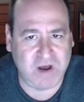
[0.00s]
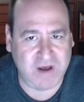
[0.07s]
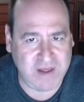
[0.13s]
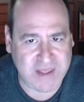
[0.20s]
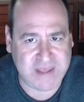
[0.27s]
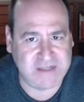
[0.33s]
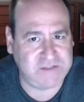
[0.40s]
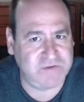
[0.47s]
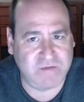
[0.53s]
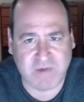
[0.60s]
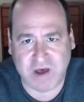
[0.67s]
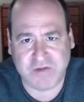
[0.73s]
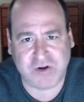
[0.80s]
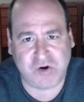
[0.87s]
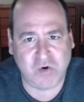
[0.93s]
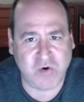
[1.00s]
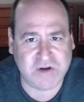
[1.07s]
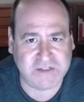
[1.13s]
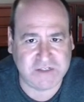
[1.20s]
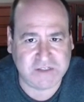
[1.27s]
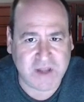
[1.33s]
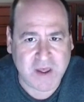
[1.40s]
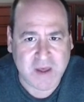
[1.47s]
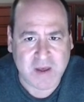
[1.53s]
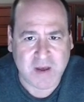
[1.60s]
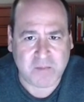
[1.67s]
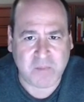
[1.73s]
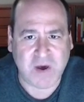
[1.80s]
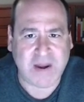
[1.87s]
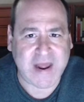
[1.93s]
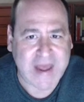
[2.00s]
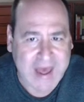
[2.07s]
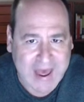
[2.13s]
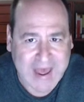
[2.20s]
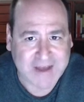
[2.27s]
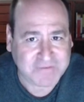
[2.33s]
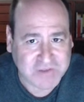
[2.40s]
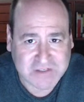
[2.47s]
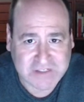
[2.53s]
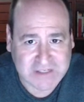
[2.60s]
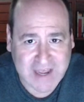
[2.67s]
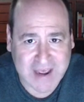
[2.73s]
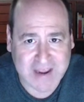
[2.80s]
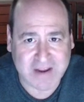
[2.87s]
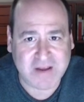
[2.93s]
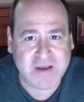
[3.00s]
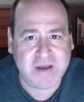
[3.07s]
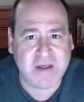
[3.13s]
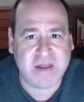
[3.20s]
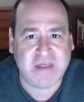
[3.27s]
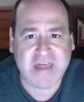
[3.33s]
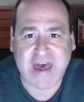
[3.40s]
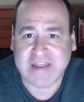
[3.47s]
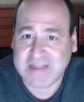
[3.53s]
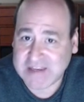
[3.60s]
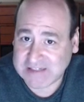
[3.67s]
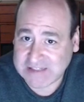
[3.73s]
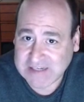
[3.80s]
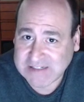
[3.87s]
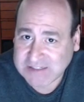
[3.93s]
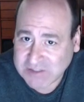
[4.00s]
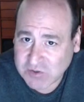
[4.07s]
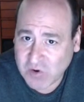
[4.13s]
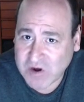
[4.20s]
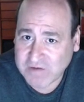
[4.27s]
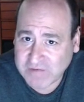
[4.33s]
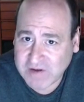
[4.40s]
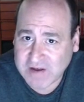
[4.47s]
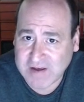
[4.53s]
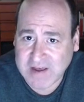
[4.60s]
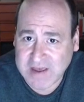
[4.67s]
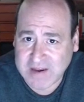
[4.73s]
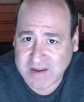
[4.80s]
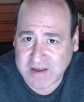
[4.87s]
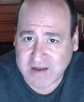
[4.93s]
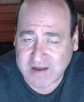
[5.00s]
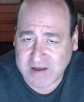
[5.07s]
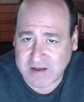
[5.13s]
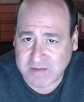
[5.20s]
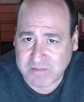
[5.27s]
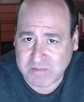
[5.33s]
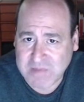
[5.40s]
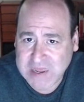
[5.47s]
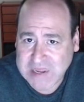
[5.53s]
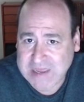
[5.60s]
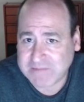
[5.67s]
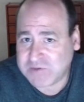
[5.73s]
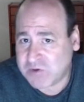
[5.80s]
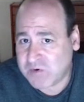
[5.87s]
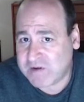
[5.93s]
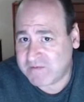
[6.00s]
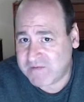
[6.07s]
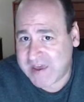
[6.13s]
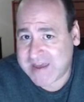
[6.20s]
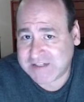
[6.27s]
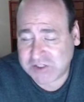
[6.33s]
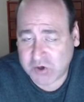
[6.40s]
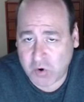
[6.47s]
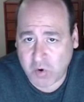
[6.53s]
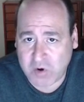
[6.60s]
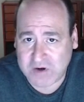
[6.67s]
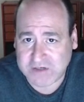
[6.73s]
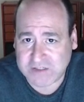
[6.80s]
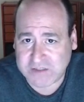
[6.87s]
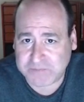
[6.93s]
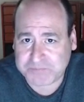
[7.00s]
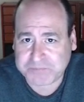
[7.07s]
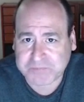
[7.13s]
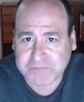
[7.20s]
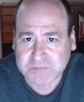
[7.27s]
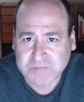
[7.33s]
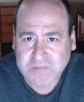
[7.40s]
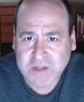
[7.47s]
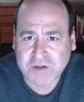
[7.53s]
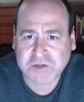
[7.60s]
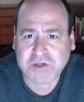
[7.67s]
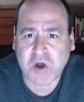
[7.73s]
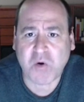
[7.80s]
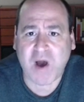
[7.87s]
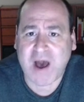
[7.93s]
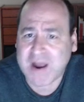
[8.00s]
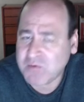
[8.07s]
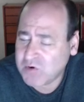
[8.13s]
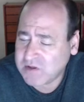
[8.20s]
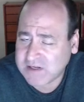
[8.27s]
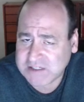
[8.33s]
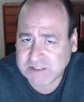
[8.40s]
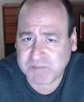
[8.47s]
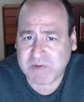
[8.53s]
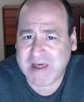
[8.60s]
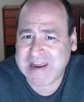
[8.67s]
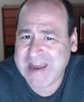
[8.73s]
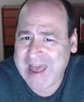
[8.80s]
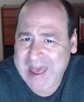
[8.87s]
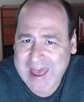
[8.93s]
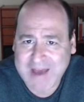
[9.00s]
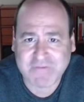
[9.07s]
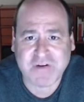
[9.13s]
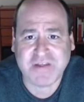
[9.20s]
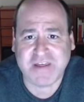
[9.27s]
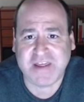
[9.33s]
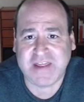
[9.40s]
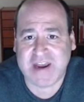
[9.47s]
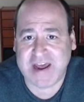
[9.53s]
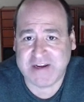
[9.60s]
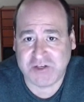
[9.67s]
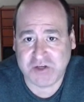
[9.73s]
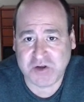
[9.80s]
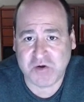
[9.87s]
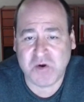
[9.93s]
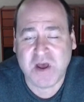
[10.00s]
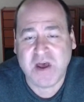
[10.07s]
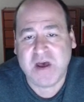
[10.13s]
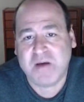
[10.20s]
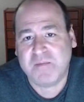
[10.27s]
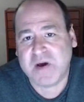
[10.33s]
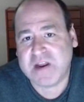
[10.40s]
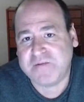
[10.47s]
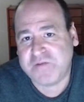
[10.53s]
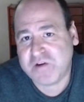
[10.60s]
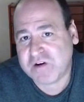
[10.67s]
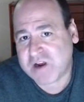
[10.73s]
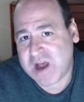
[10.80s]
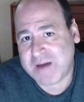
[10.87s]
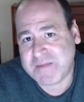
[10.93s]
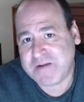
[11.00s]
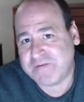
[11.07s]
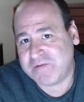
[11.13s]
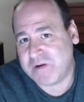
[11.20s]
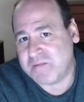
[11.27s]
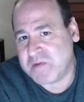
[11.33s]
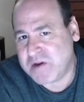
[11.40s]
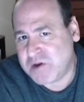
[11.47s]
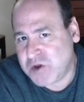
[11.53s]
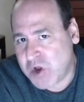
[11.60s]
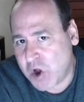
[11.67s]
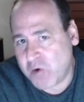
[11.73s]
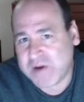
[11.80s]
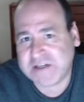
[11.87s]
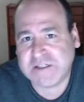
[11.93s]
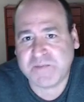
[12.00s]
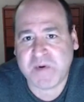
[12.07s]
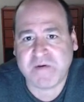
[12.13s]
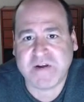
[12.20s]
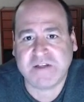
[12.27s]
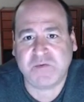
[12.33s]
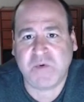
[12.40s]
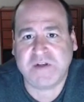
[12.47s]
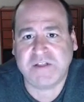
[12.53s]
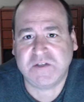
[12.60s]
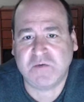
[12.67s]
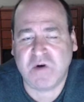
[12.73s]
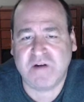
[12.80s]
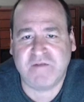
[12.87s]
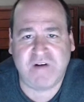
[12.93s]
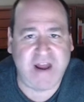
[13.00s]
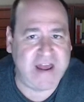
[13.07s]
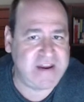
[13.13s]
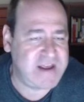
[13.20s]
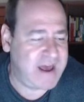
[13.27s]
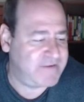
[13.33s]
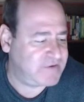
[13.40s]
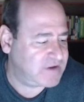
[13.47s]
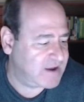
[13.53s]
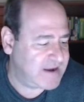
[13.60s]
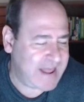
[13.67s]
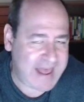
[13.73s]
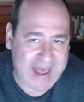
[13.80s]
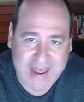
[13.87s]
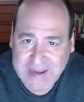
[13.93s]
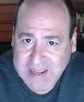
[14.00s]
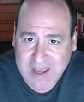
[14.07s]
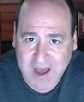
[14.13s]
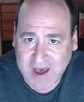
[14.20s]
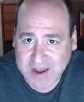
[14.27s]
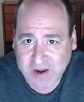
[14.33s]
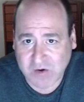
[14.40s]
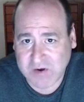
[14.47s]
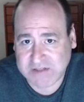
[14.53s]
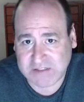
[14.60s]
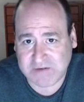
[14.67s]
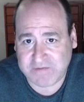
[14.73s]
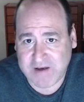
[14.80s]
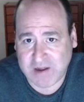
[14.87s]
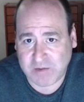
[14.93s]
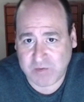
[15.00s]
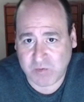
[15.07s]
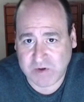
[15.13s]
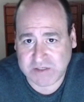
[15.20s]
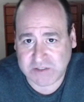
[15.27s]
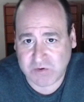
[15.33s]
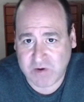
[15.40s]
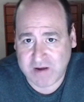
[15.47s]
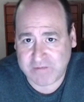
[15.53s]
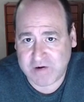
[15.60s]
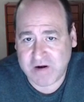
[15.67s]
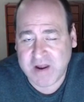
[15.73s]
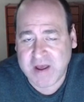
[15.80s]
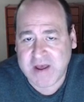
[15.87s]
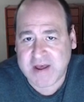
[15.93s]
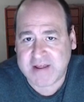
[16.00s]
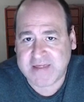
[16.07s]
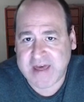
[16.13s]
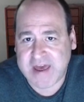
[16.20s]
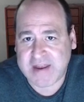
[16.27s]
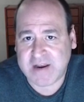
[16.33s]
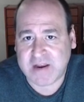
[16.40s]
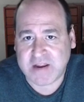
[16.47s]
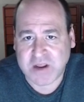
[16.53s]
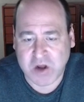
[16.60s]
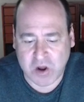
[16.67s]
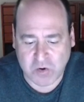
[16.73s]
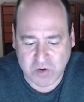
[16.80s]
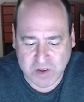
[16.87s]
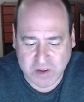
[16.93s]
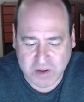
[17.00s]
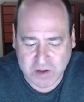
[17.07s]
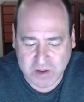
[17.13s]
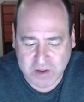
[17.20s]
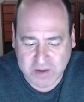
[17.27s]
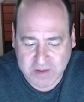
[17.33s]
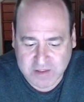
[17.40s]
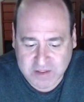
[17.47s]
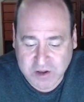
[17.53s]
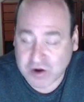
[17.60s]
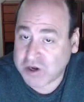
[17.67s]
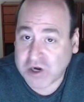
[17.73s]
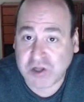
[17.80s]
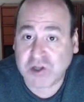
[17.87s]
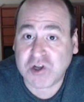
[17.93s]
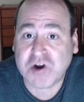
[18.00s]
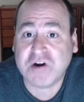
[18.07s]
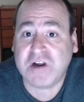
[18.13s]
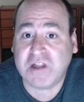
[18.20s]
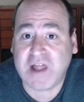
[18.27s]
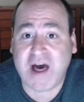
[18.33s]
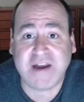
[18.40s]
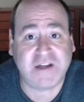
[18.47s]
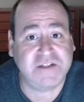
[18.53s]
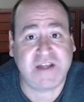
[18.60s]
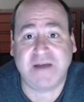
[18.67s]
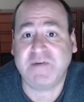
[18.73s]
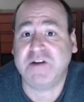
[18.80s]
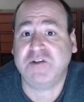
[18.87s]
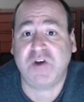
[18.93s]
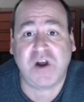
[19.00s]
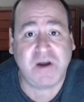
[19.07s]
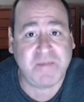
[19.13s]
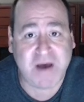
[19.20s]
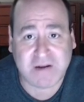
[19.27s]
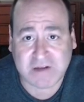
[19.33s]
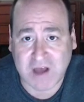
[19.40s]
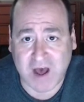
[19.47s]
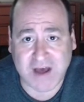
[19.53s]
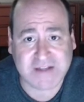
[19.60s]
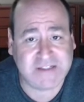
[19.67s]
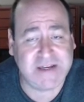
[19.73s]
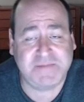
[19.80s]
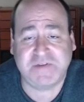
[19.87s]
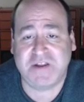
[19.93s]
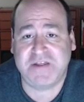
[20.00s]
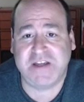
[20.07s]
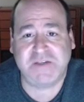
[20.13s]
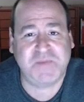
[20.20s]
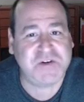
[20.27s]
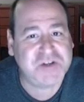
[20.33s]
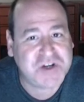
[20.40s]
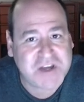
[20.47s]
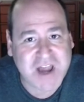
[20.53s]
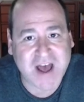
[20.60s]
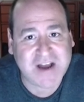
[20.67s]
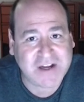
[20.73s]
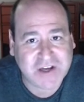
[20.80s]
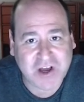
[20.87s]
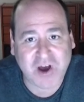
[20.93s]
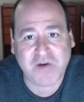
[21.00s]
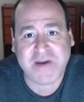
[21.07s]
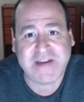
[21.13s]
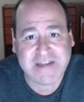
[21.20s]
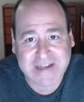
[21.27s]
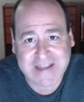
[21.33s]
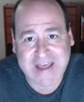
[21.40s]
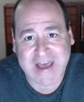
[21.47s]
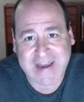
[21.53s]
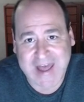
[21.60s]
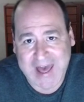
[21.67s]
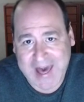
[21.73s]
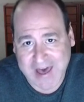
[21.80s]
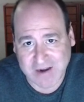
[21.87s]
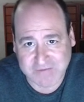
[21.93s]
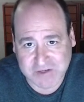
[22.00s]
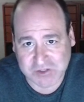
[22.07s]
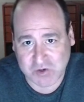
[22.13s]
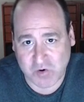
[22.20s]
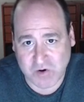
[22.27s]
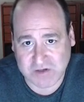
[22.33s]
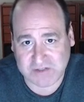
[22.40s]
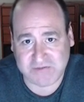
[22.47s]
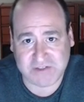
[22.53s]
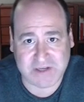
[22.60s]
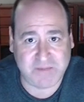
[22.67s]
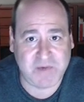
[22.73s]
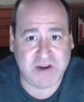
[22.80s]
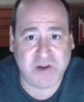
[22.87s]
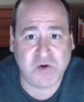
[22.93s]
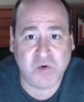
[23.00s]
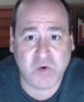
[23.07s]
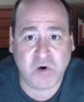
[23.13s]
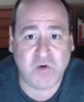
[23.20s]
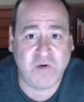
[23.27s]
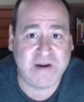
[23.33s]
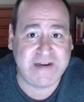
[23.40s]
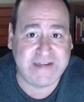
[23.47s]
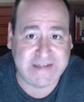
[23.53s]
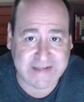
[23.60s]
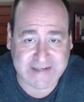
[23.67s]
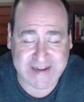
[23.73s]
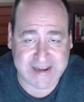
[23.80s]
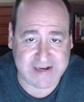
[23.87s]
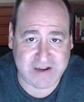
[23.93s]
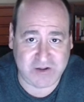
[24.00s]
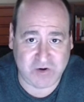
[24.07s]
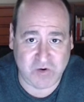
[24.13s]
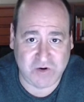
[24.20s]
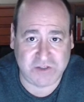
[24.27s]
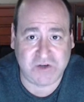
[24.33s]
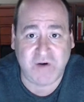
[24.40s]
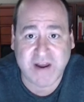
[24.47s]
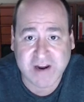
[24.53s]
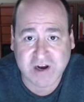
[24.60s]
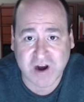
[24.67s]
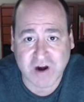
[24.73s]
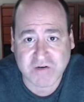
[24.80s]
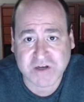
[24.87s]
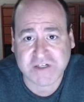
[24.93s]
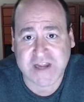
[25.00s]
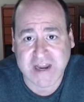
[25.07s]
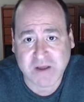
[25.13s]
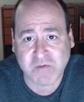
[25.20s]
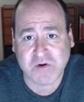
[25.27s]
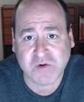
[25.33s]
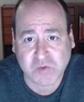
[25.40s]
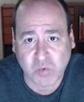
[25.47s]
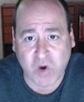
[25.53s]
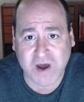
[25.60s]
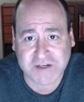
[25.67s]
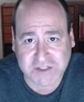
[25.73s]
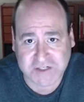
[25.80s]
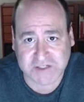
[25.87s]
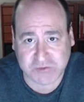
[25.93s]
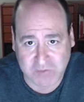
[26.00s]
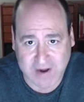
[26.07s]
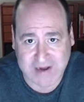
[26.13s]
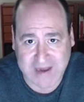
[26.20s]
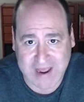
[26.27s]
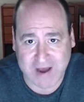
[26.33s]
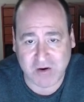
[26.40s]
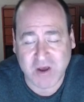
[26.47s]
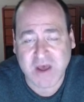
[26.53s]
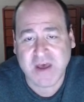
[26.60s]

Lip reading: is from other courses. But I have to say that this is sort of a medium to an advanced course. So I will explain everything that I do, but if you're coming from no experience whatsoever and you haven't done any iOS development whatsoever, then you're going to learn a lot, because I'm going to talk about concepts and things, but you're not going to get out of this course of somebody who already did take another course. So I encourage anyone who's watching this right now,